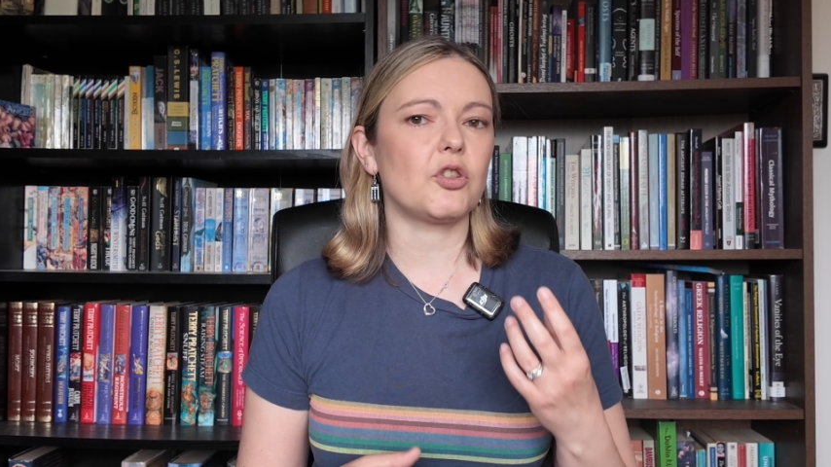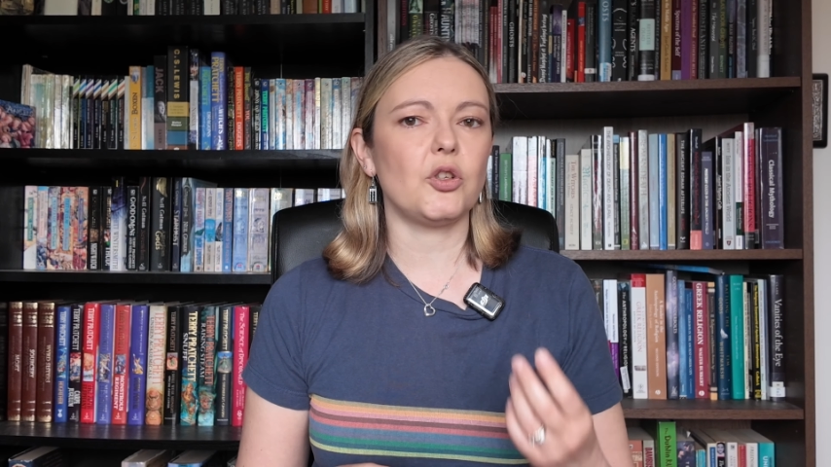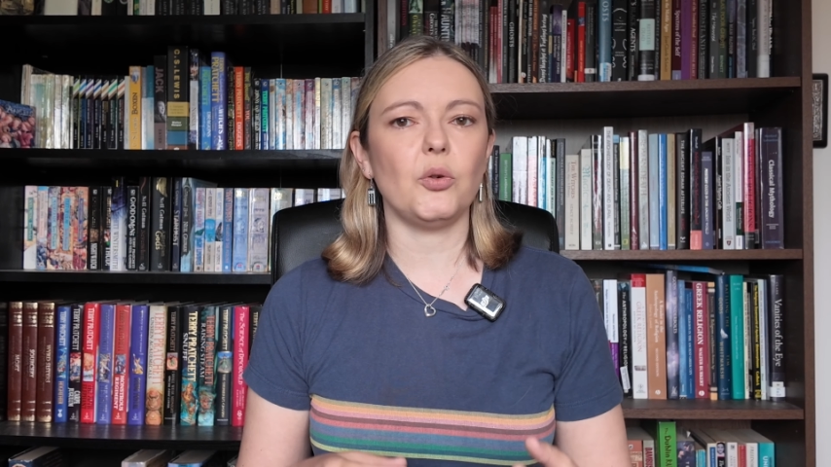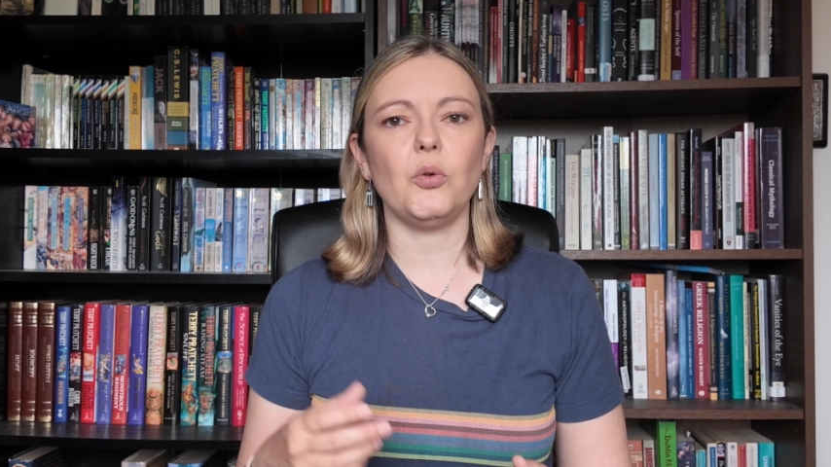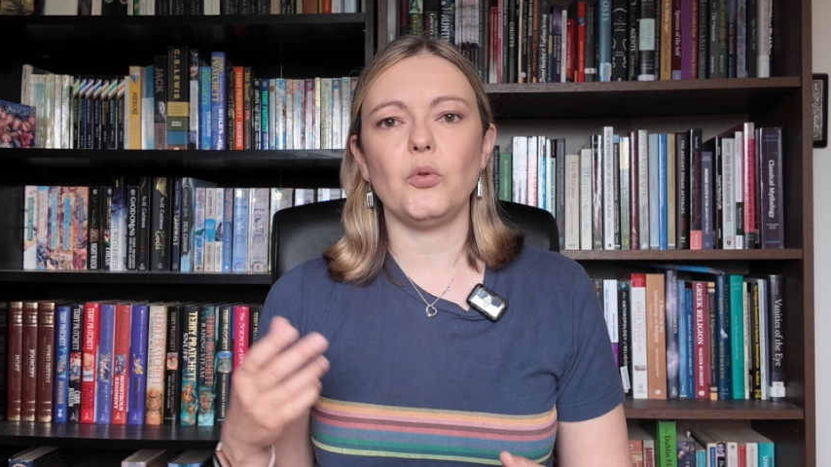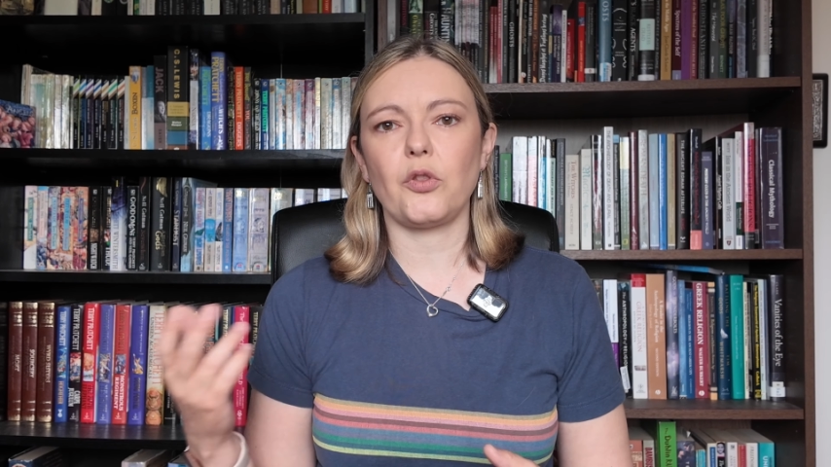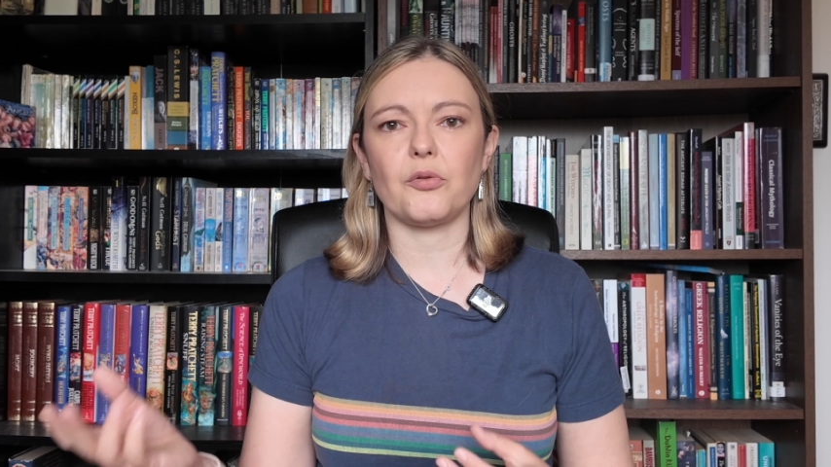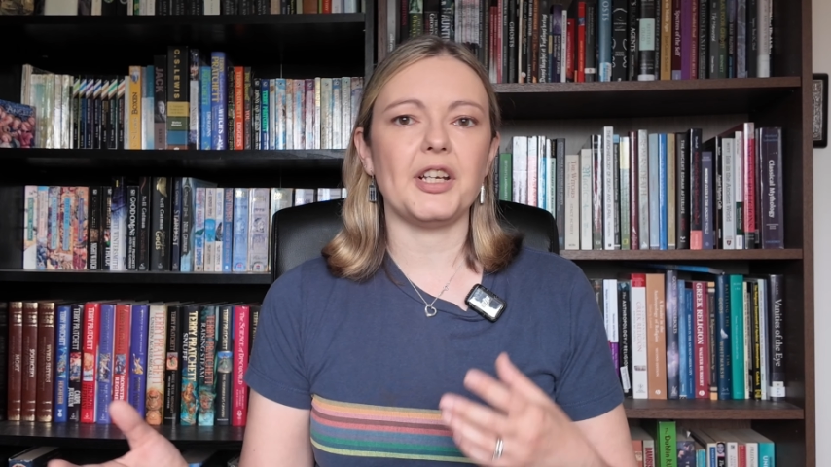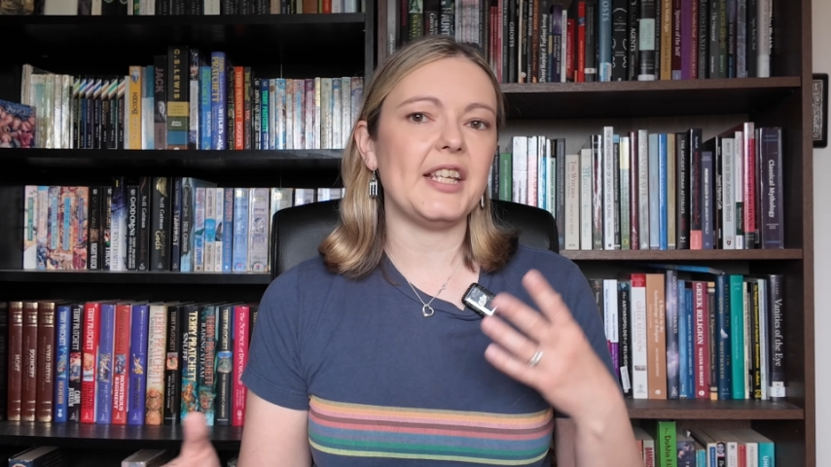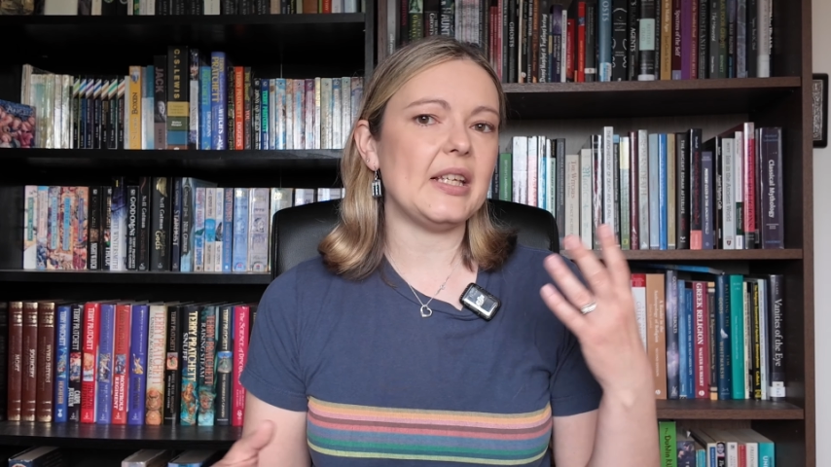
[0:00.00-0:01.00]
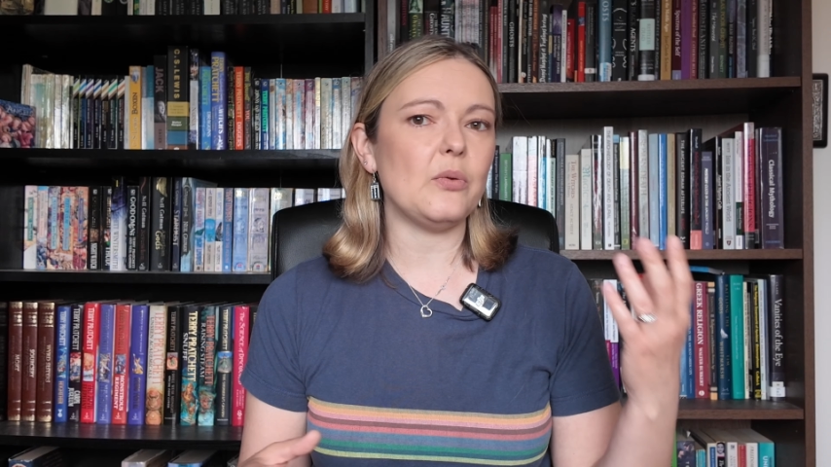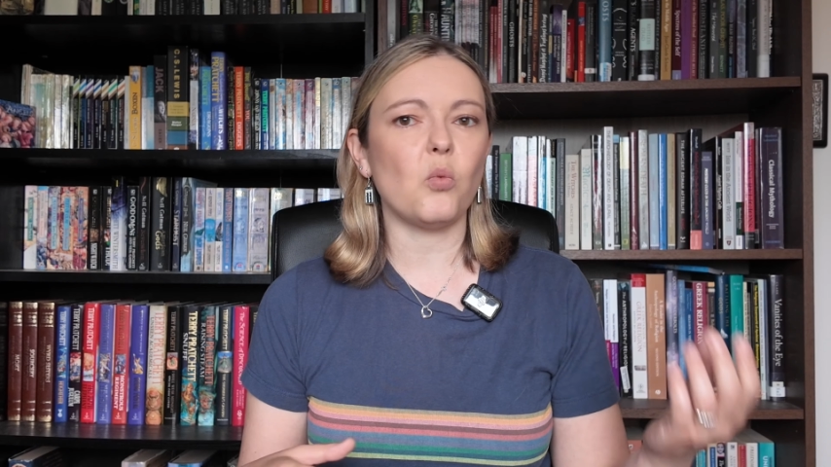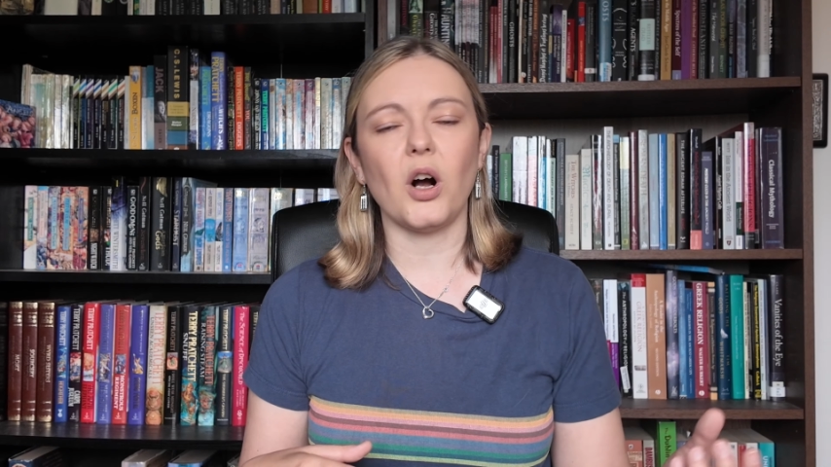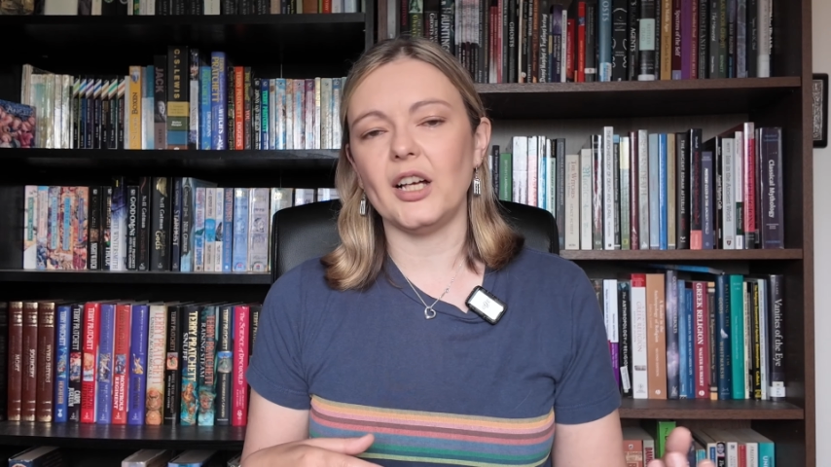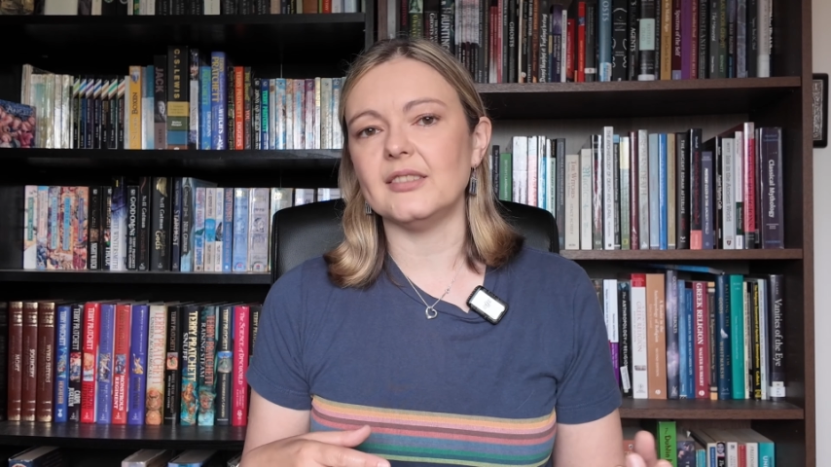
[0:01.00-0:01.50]
two, three,
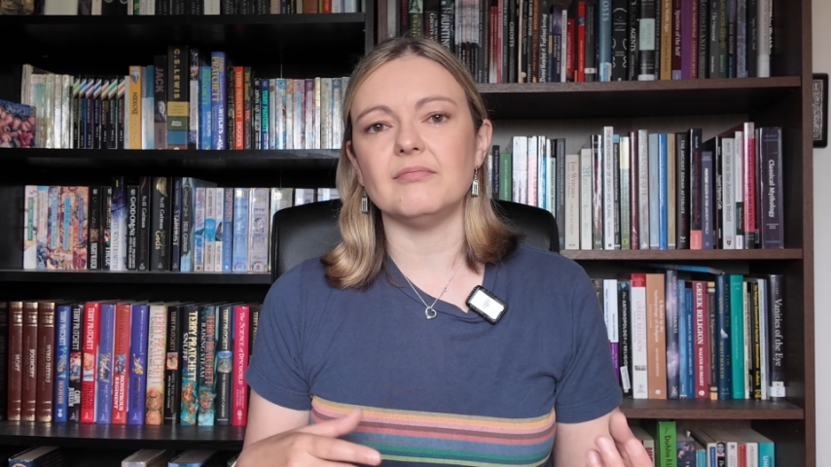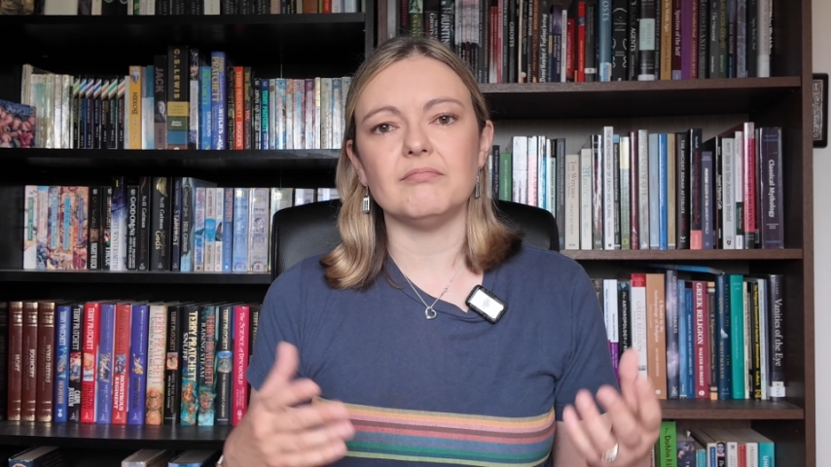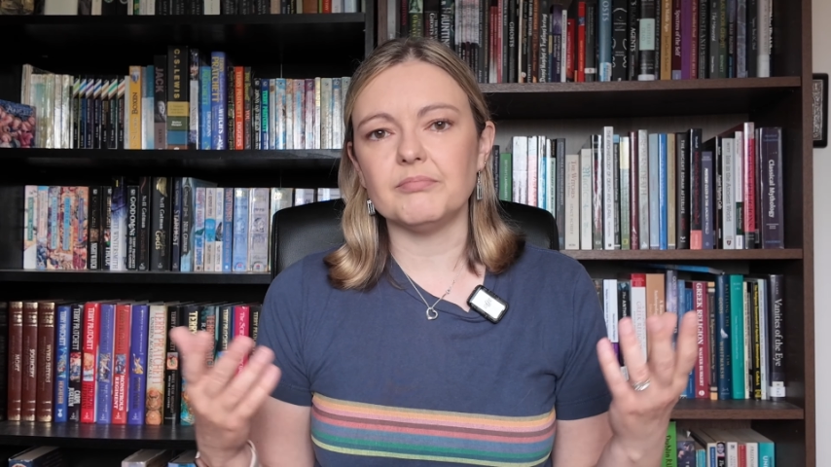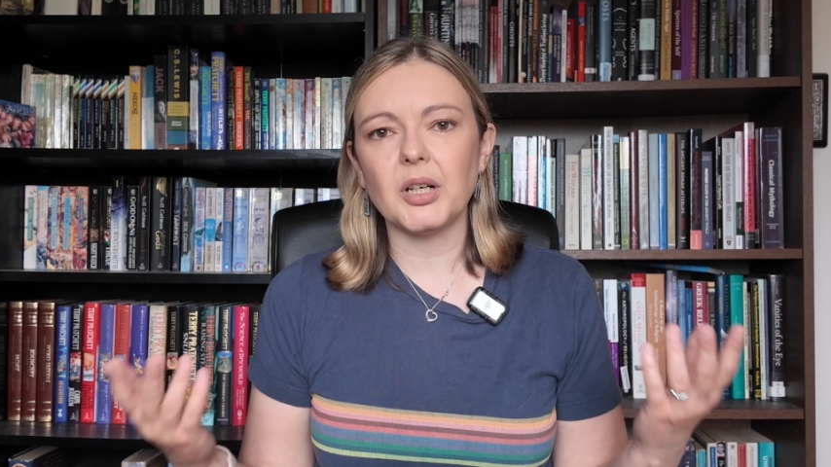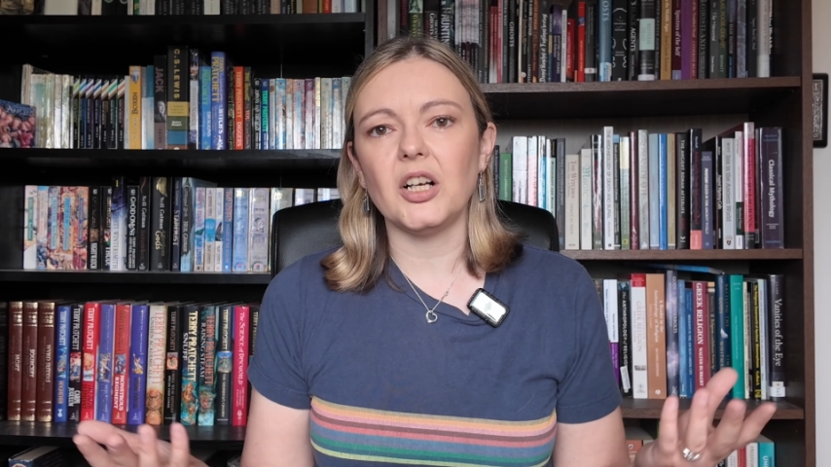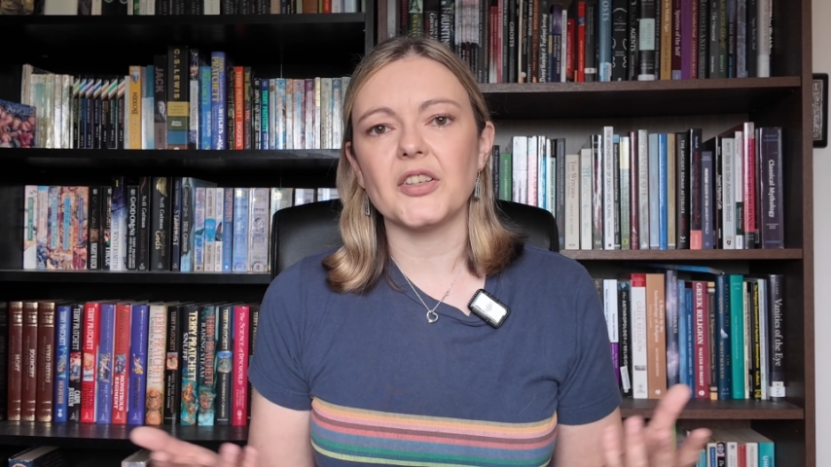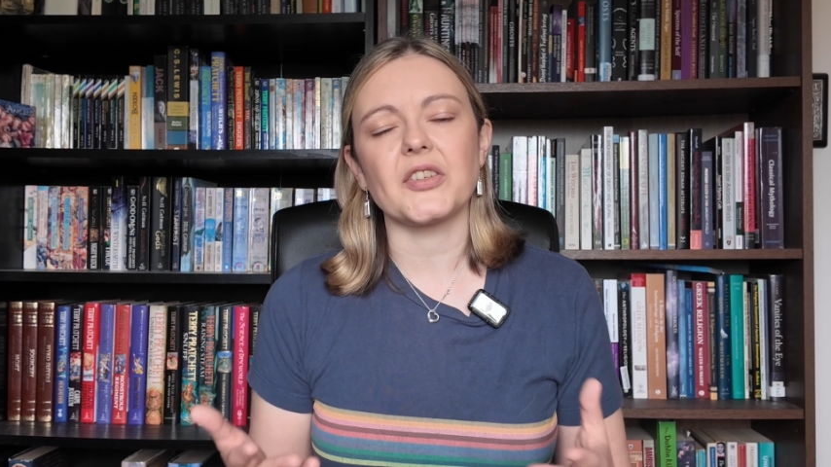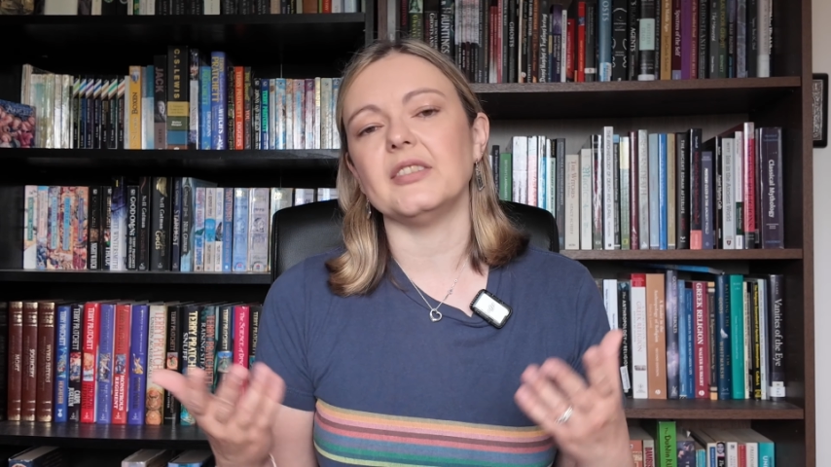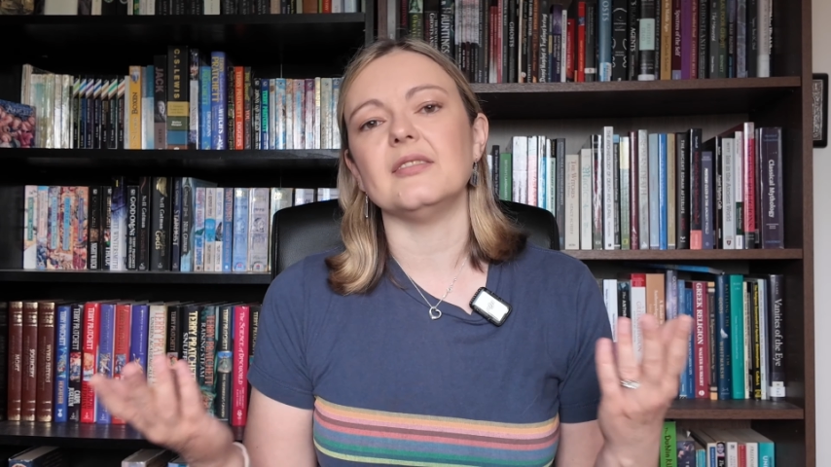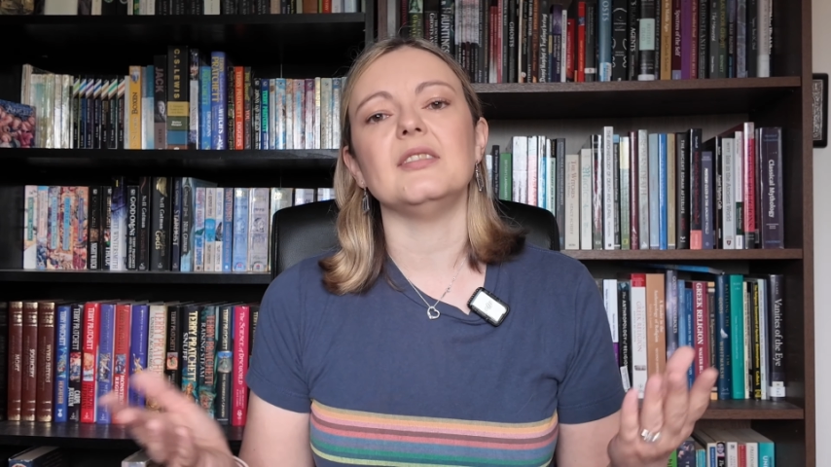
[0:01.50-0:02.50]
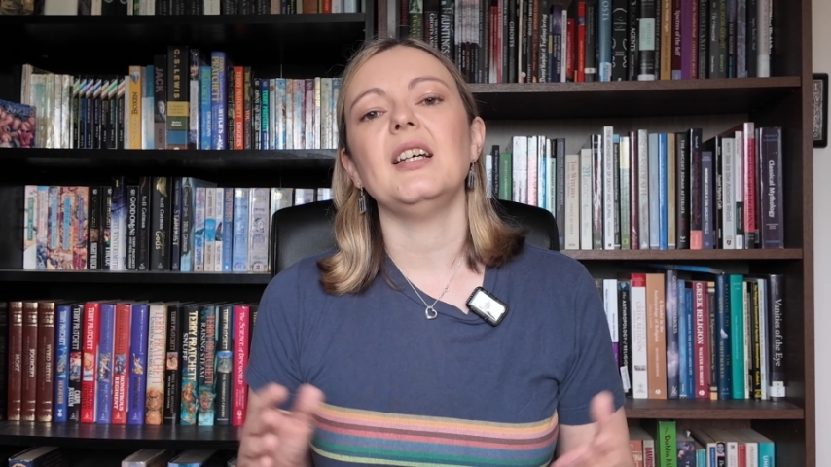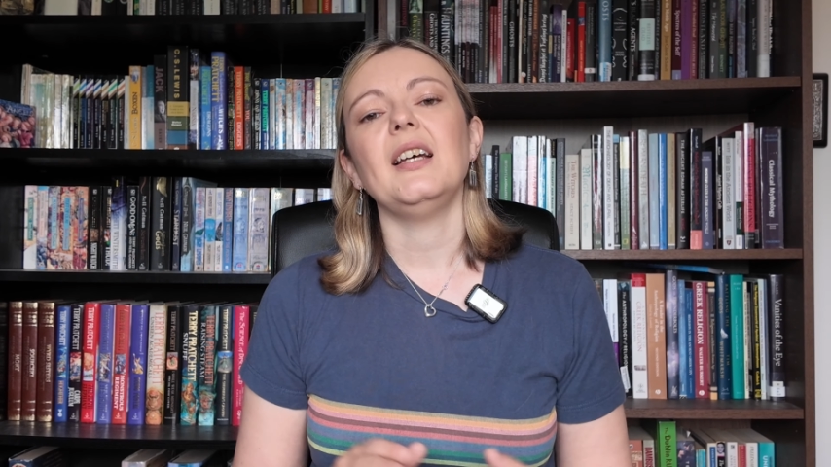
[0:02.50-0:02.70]
one person